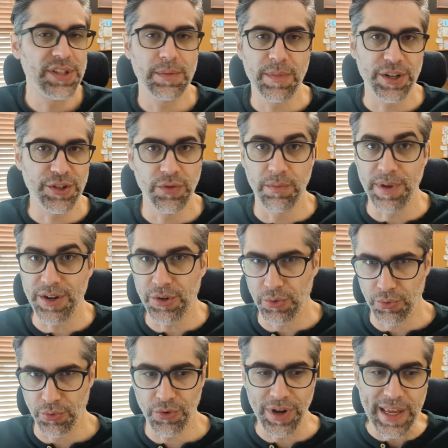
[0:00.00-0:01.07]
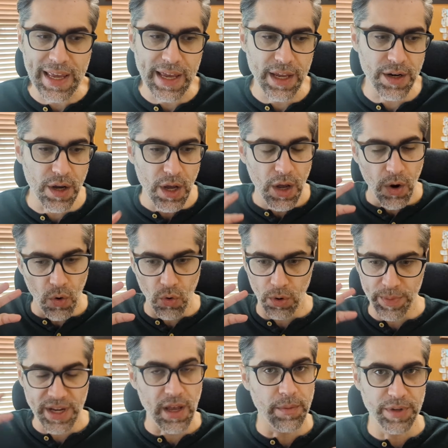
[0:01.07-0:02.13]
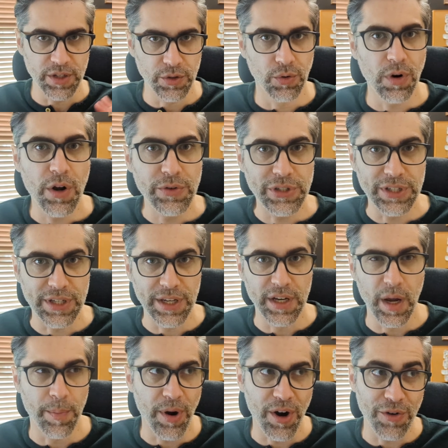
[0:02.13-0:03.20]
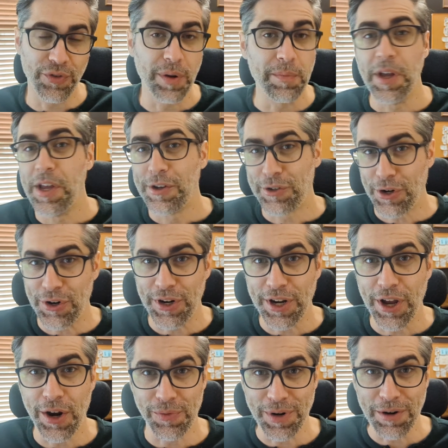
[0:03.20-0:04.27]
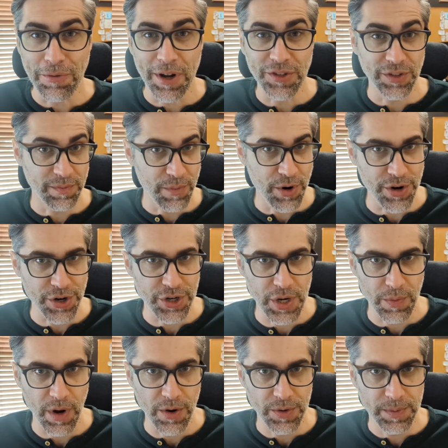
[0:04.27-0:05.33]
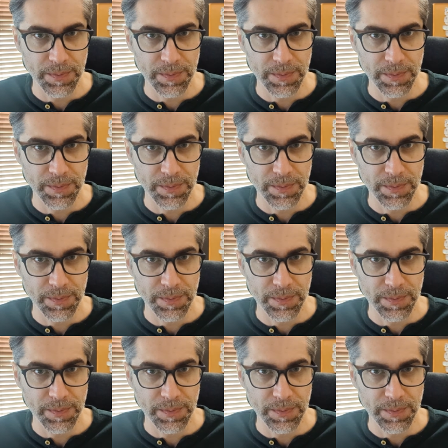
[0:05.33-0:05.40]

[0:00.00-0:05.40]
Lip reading: much for me to read or become engrossed in apart from turning on reruns of Murder, She Wrote.